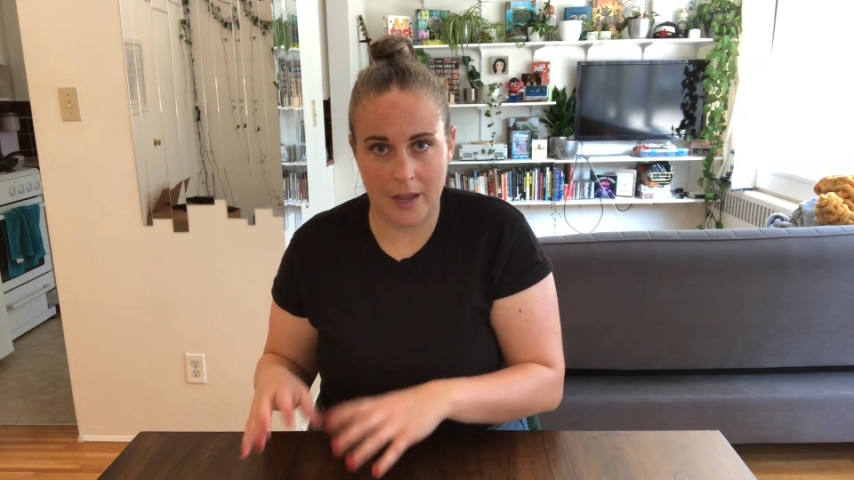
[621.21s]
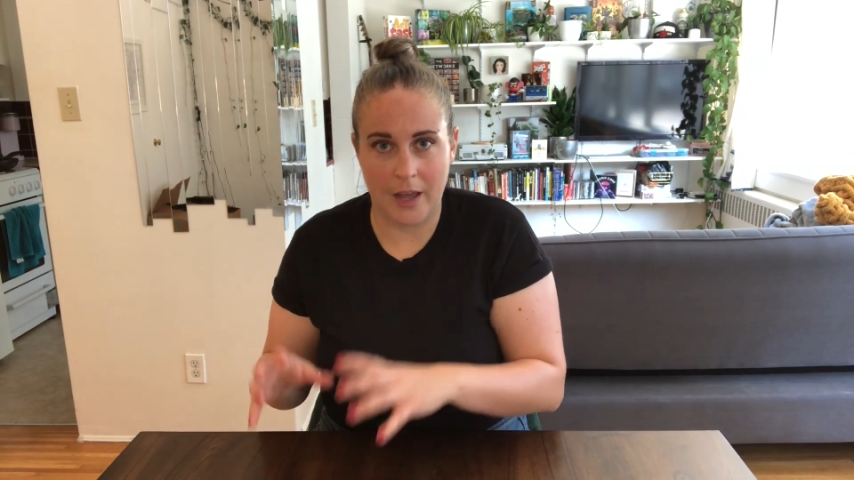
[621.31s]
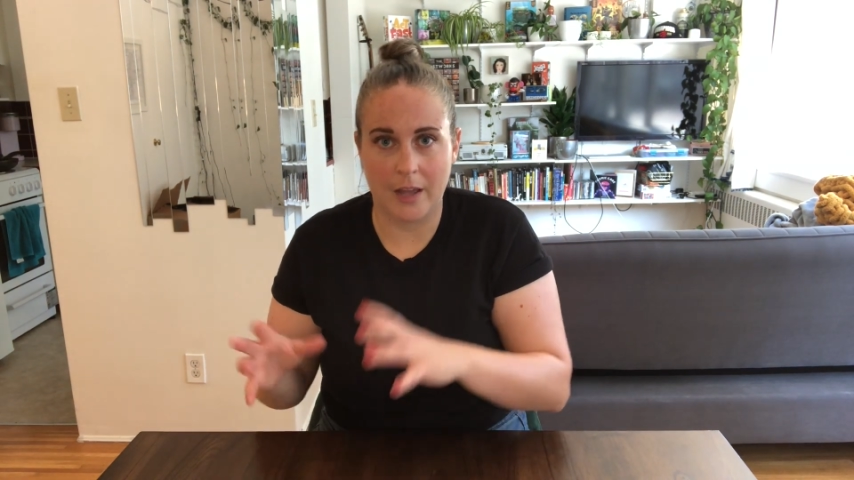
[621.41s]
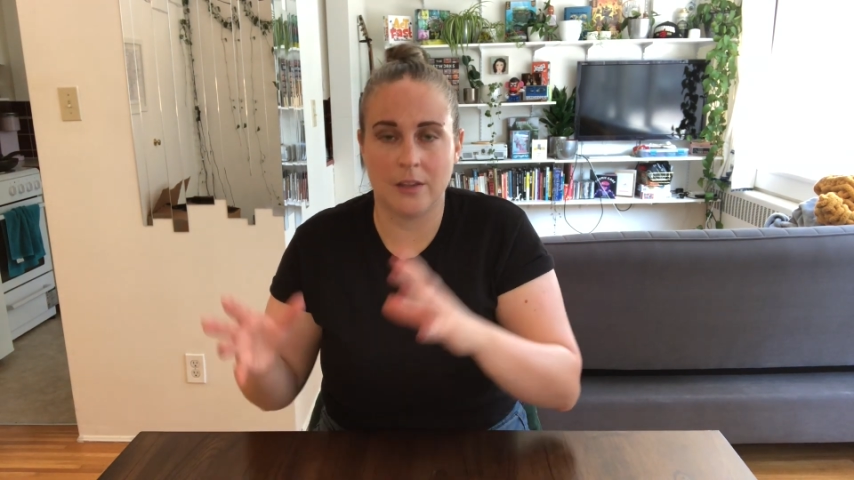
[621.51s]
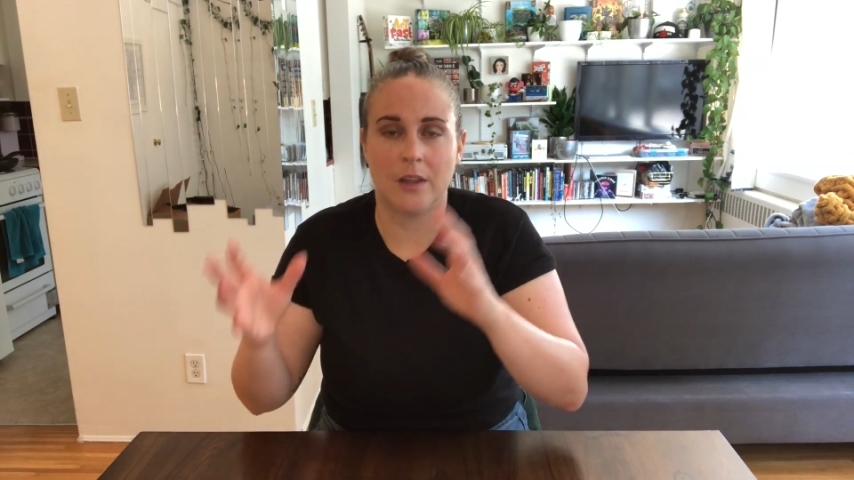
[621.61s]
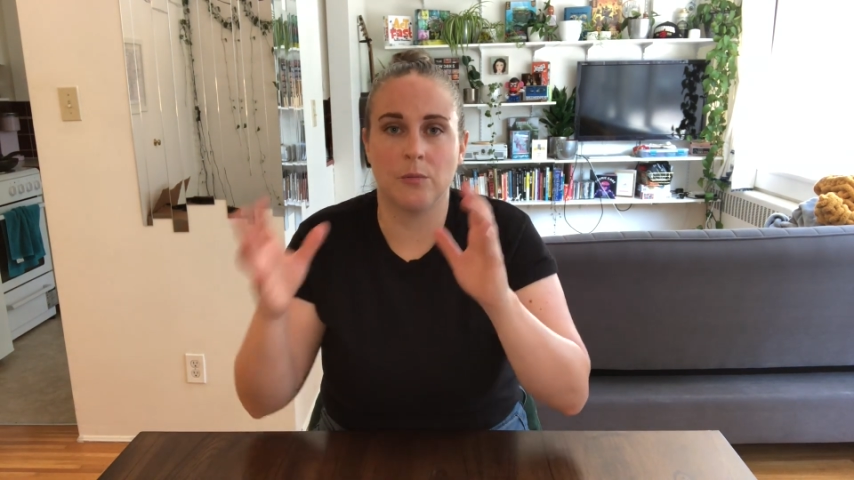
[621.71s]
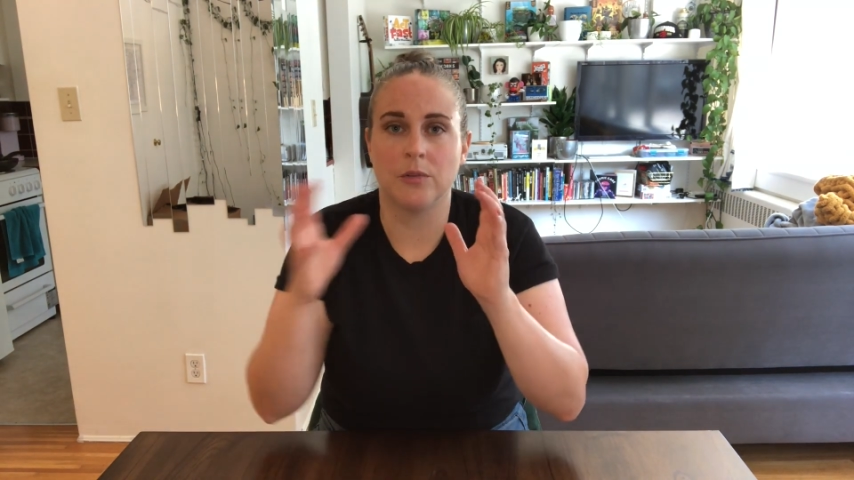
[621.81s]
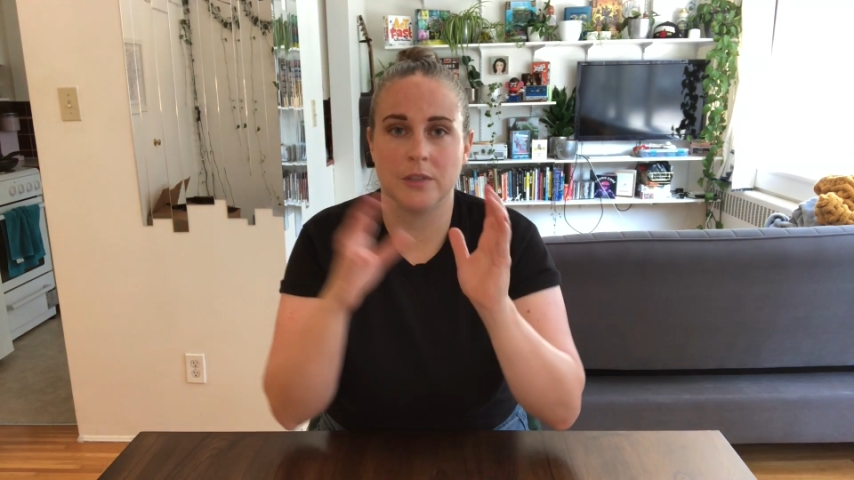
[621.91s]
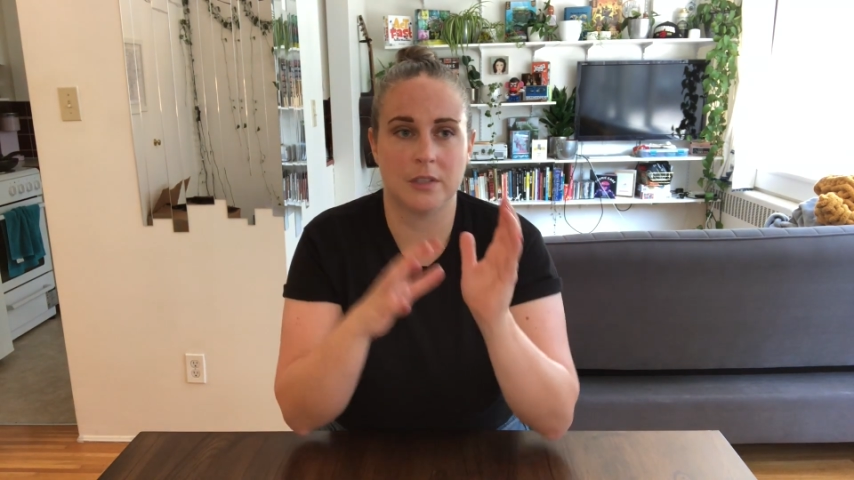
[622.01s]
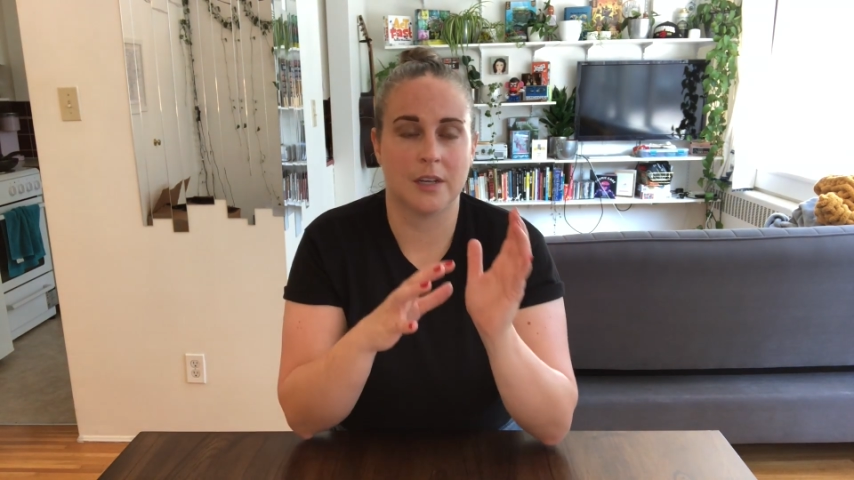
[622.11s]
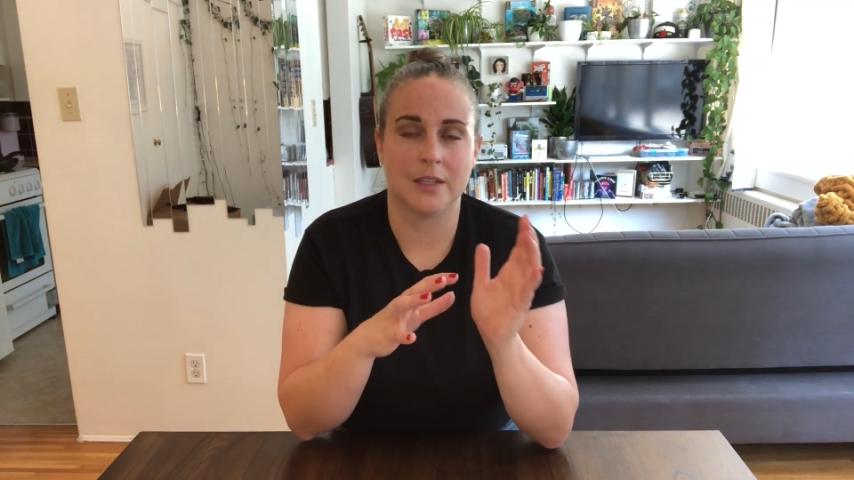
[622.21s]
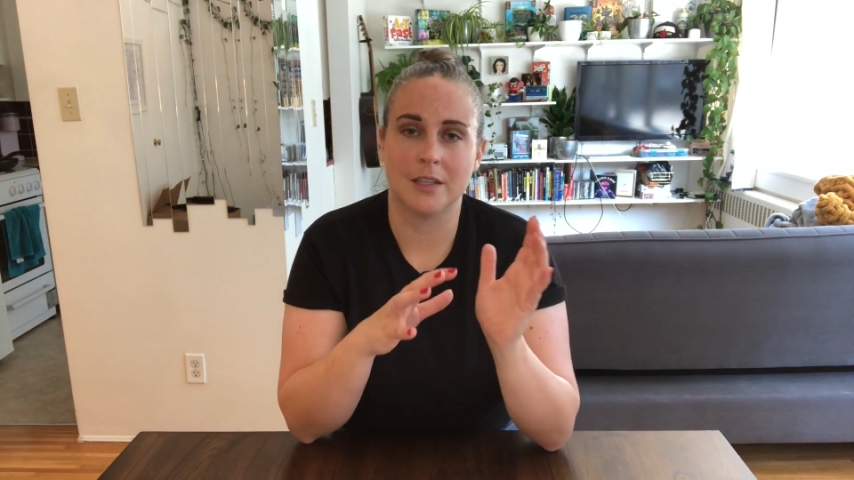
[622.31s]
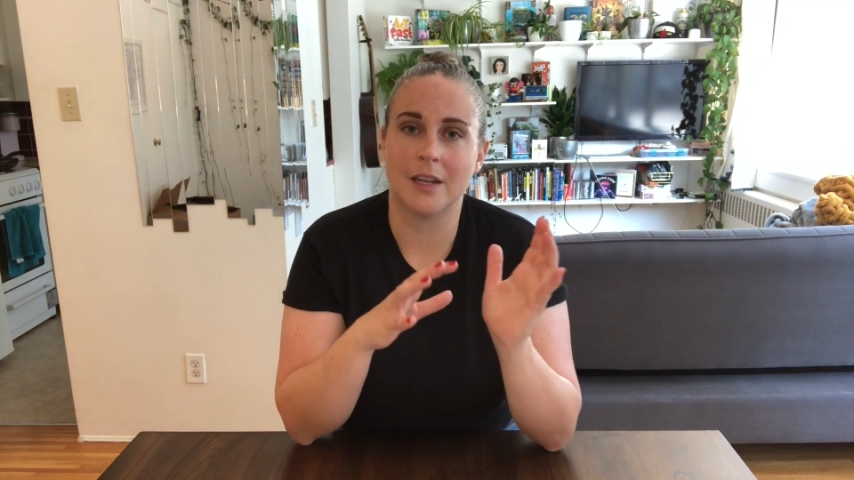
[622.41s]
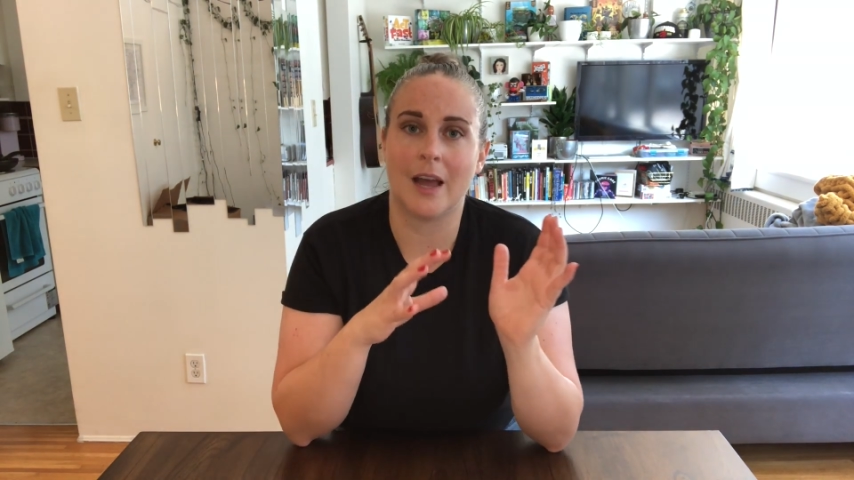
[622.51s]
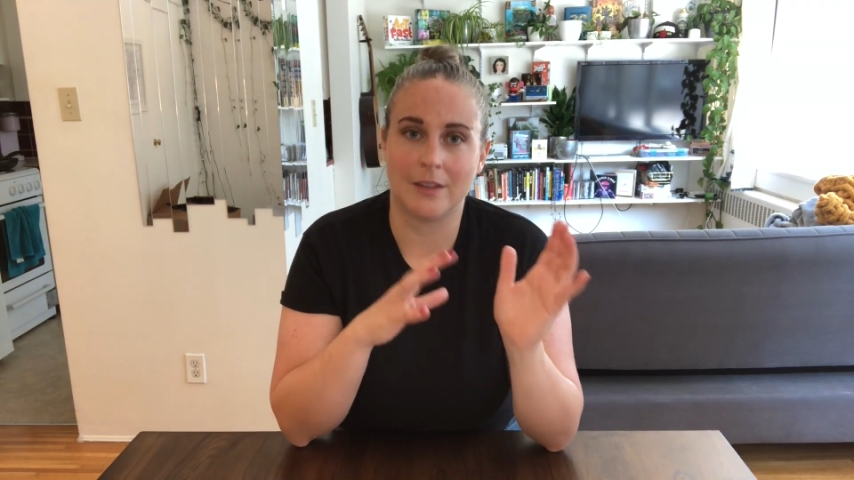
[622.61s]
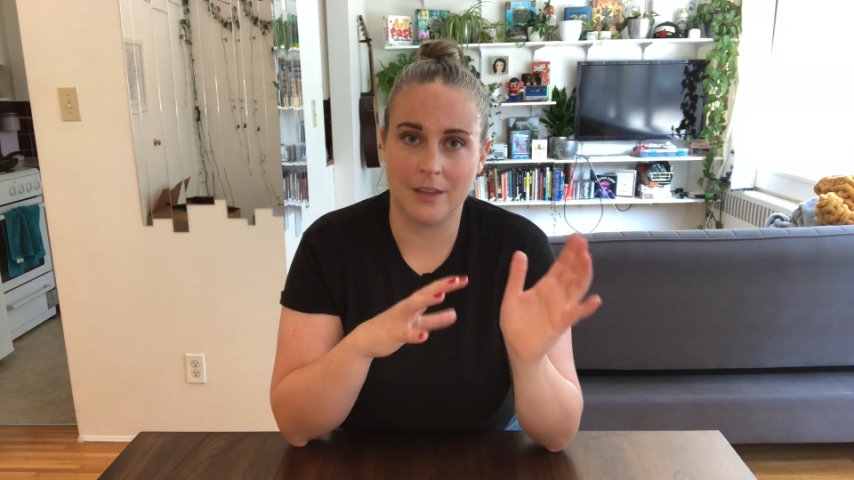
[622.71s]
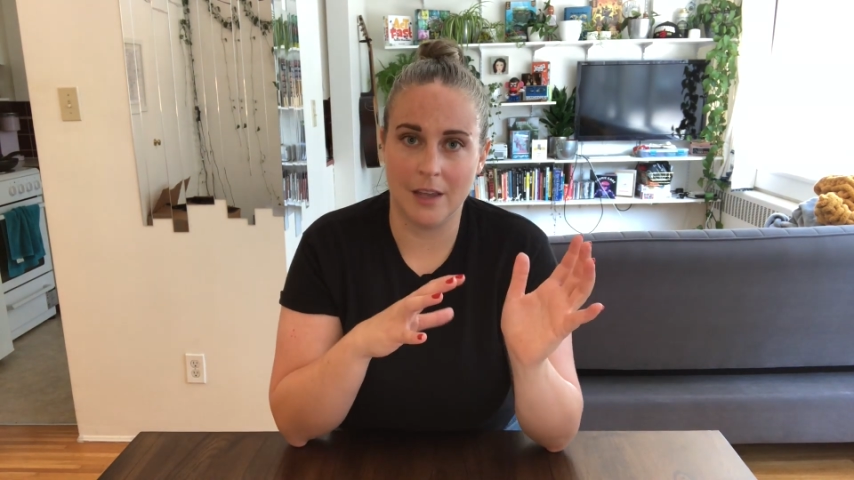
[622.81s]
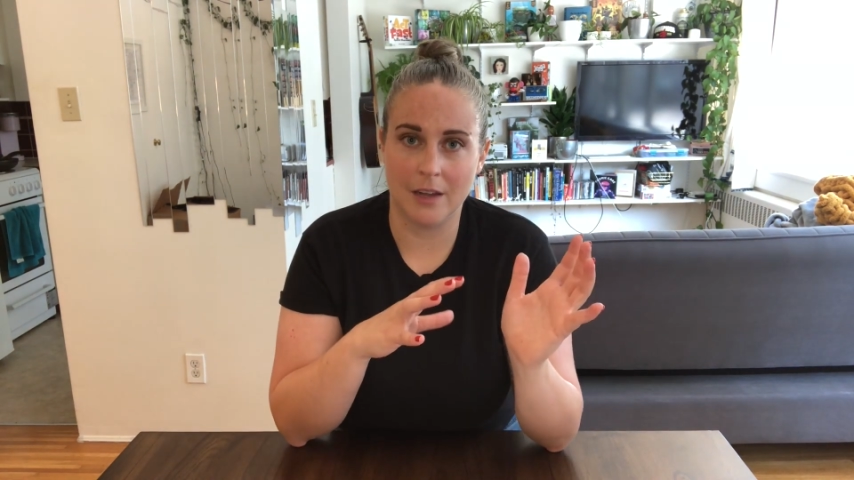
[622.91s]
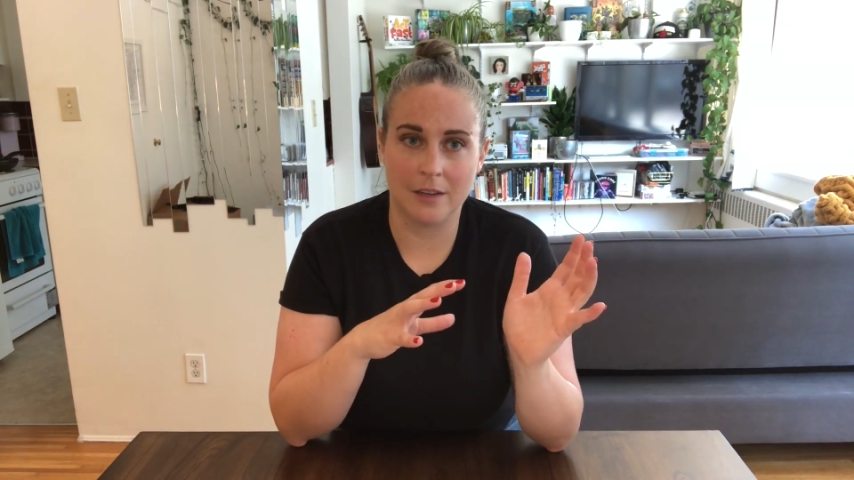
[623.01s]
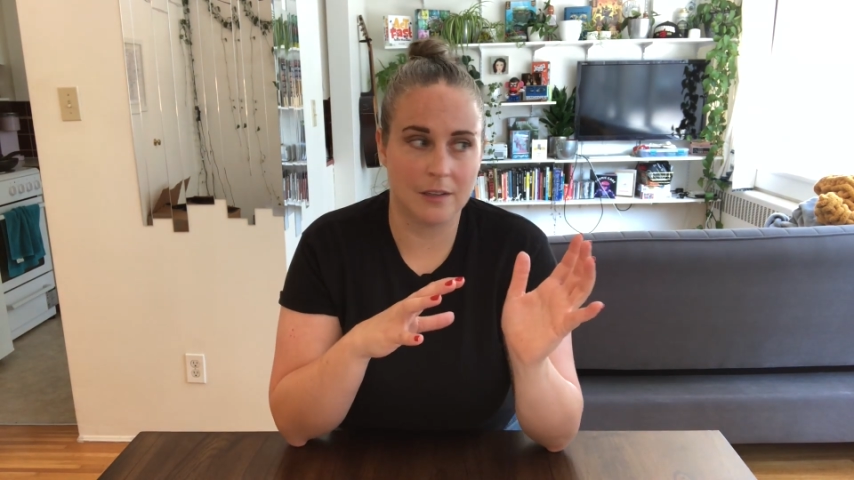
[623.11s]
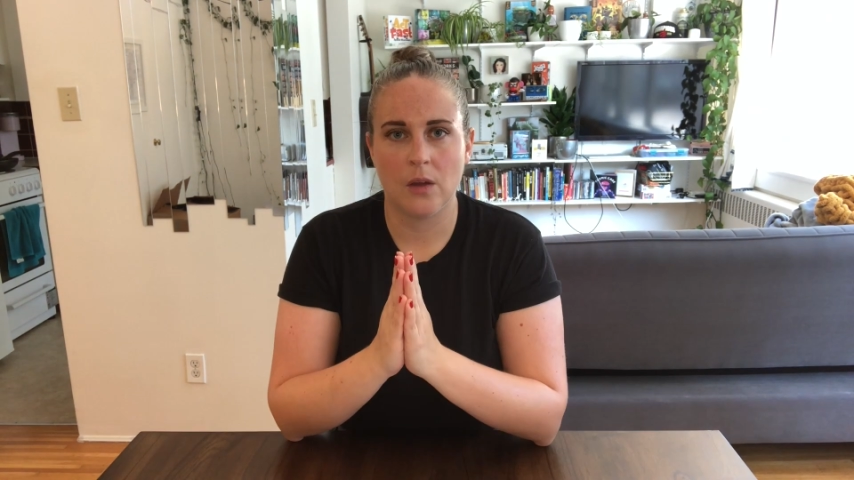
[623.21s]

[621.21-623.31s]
and then we'll discuss it at the end.